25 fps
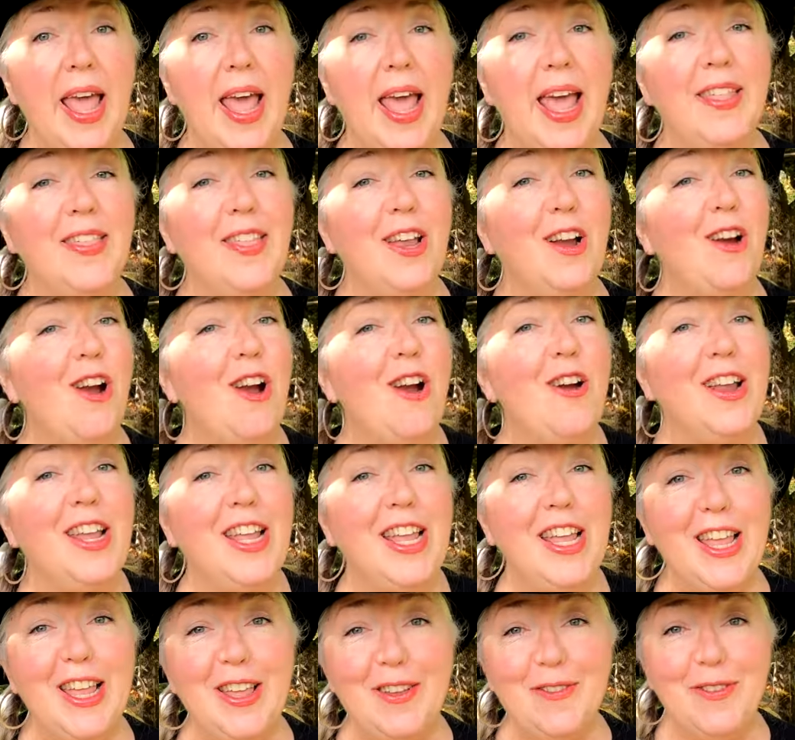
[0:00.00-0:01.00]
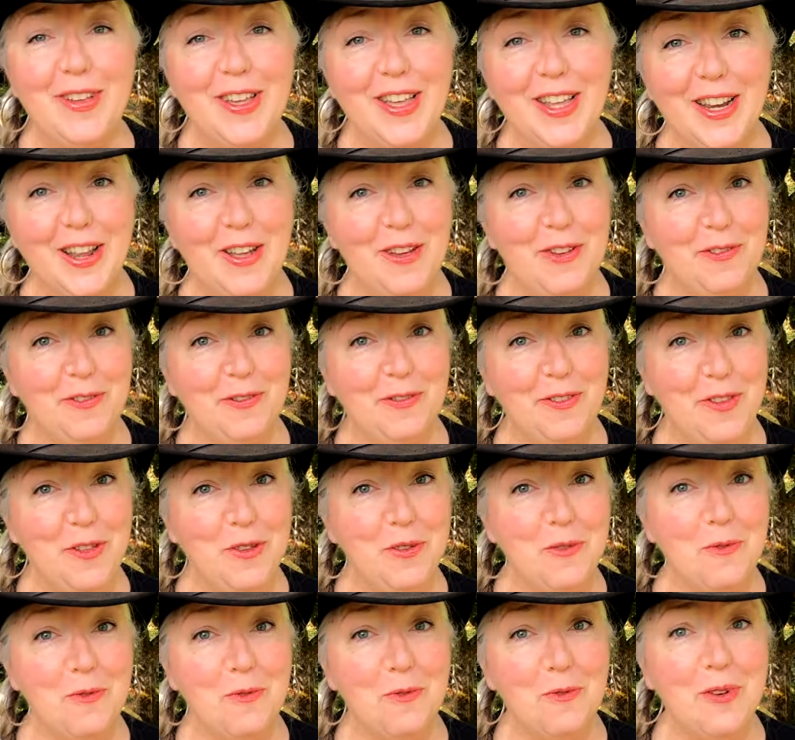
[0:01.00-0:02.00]
and there are even a
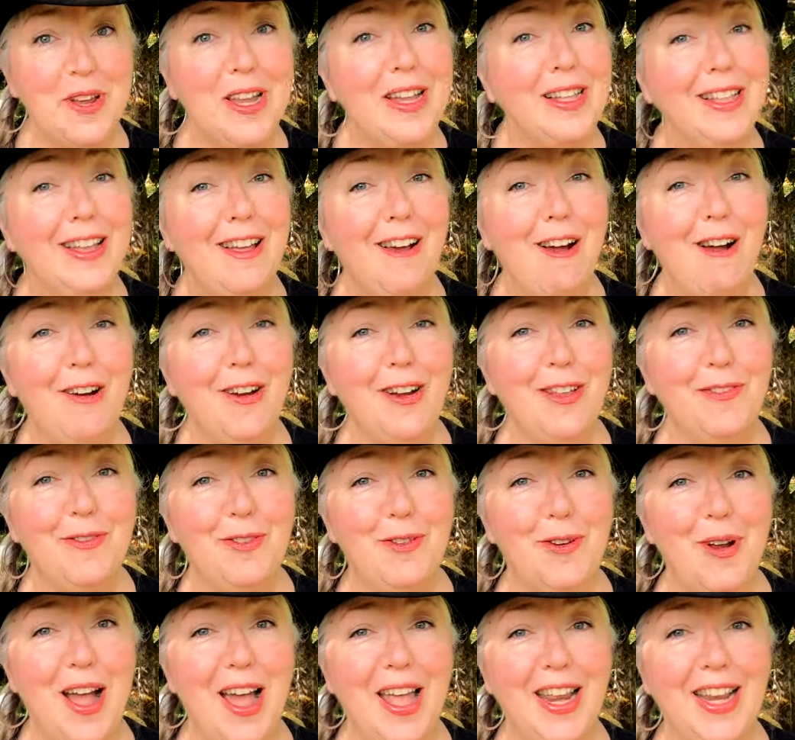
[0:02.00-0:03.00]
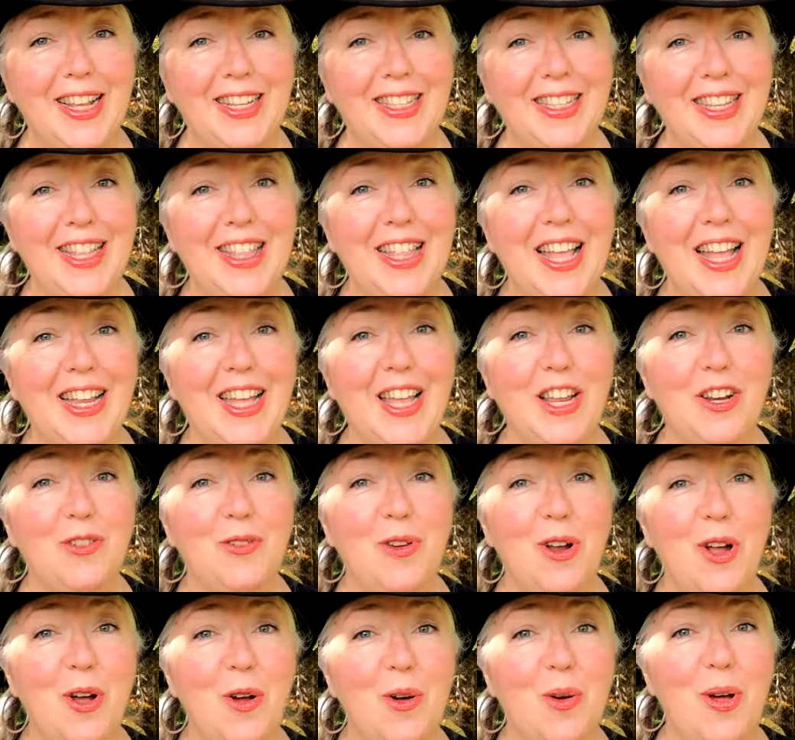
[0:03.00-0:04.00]
few really hardy varieties that can
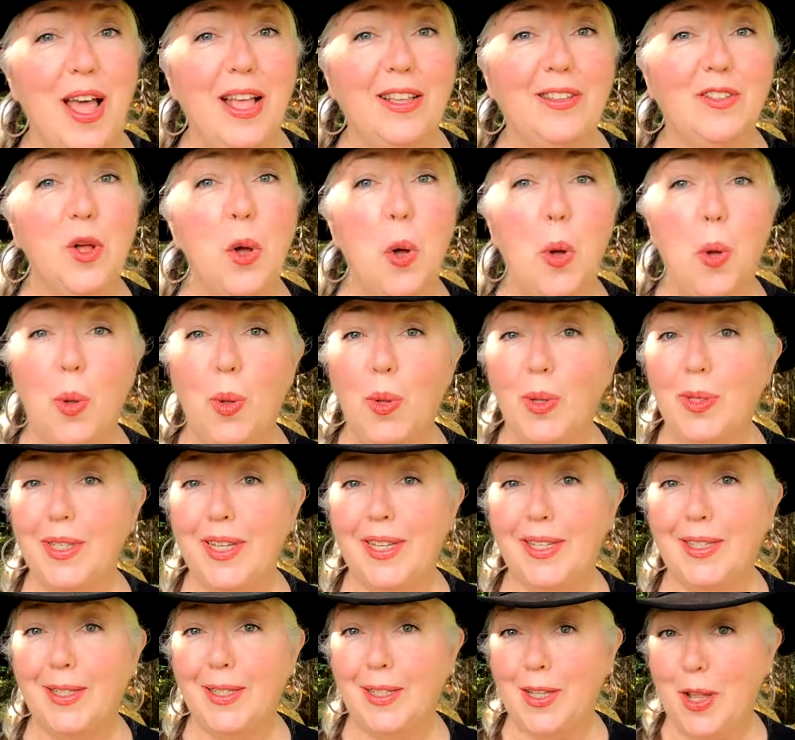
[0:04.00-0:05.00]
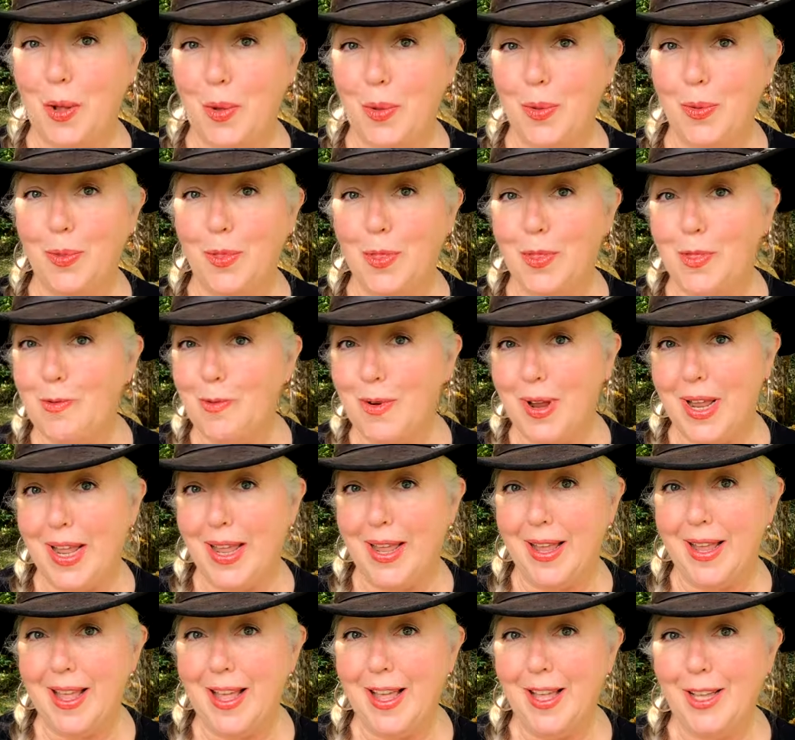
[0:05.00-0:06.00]
grow as cold as zone
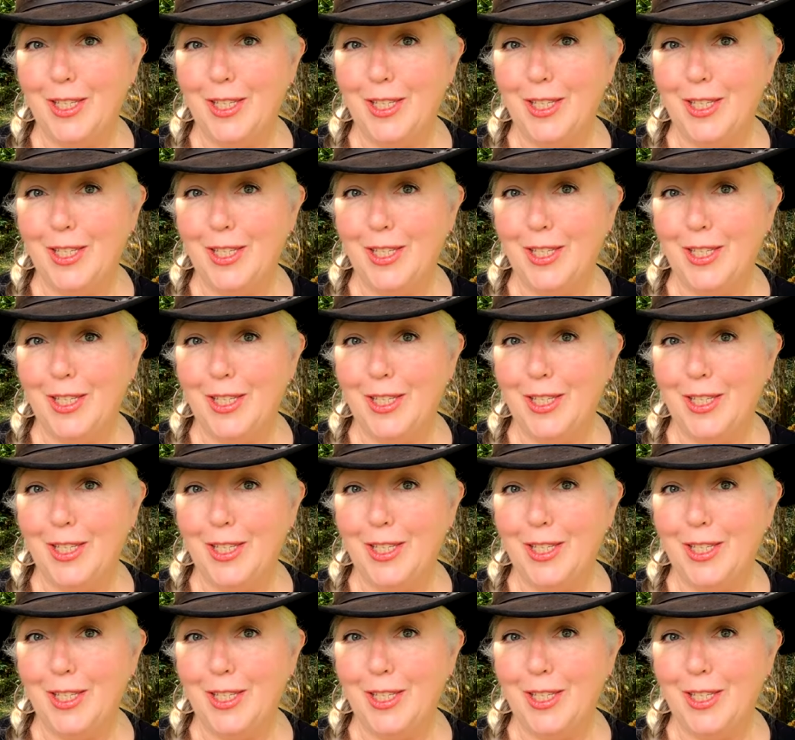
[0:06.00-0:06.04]
three.